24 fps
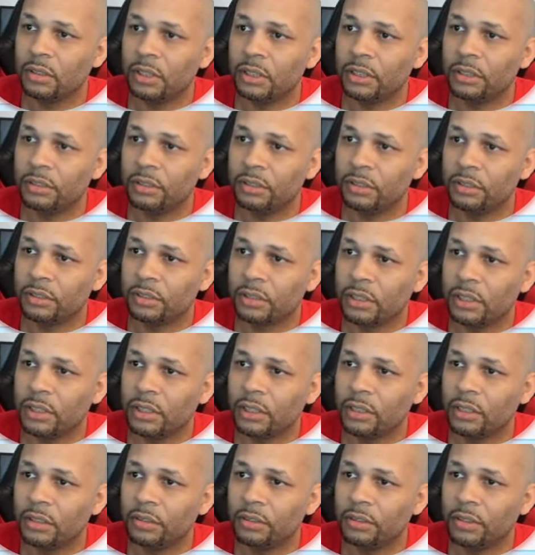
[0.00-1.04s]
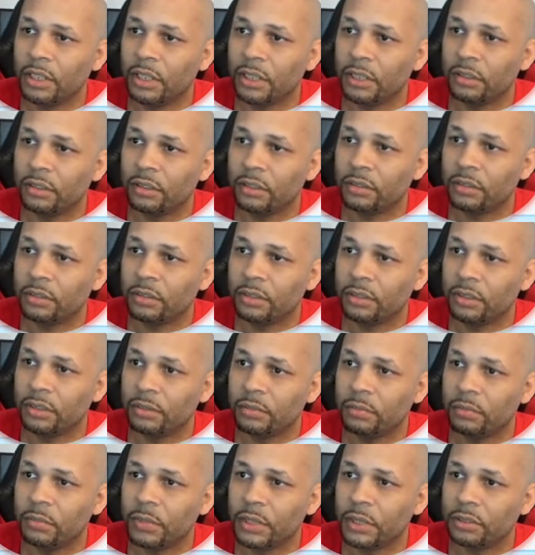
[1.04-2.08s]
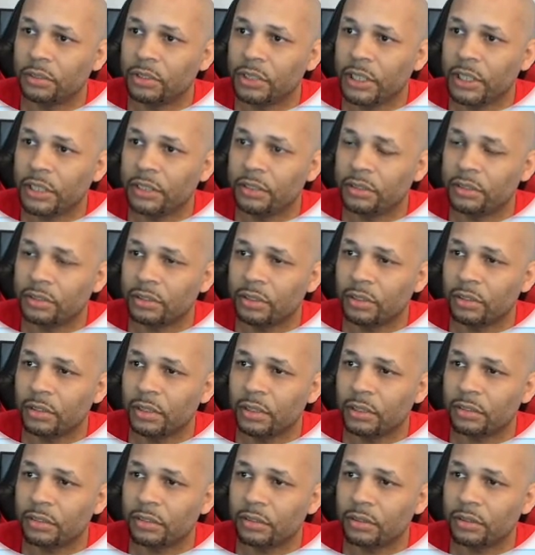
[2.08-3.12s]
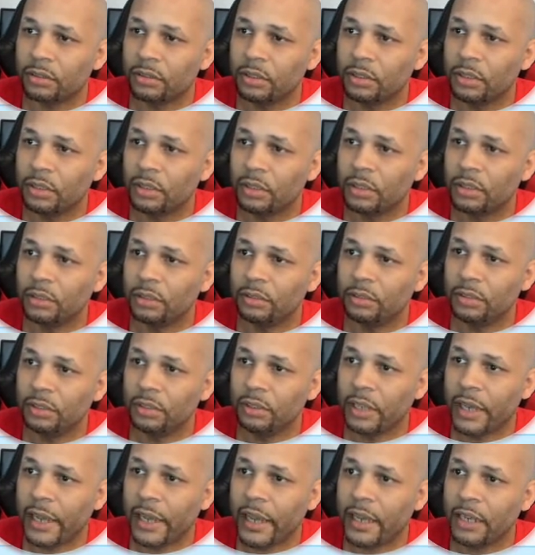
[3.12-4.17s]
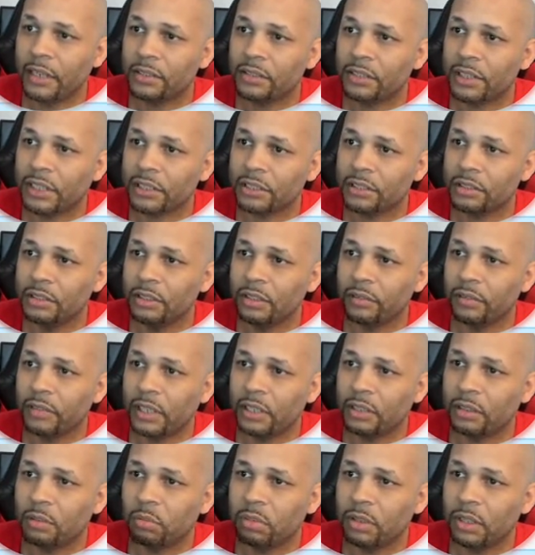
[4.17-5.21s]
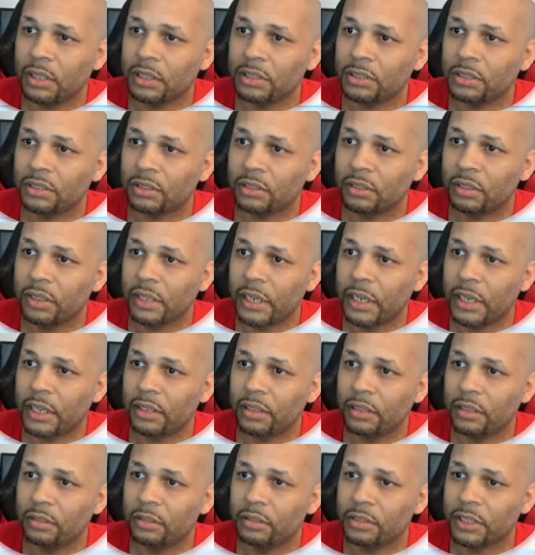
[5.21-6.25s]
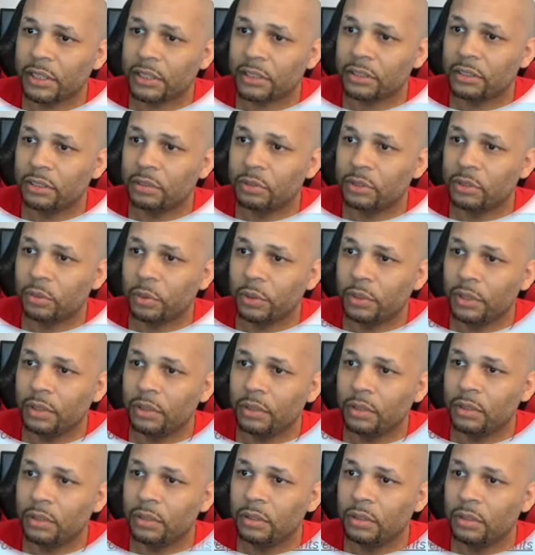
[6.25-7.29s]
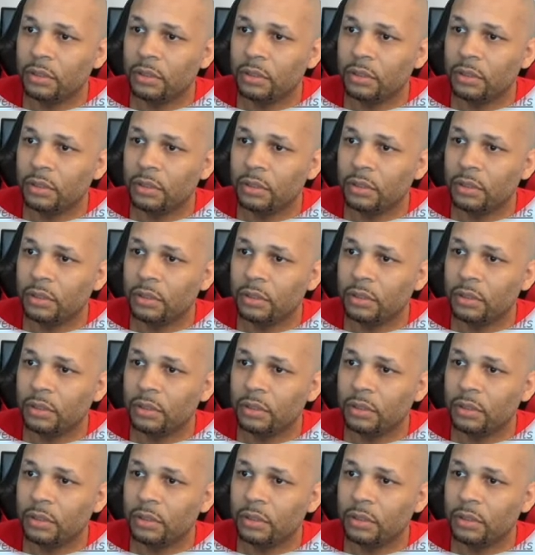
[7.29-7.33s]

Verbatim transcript: And you can see you can make changes. So there's a, you can add a section. If I hit the plus, it's going to add a new section in between.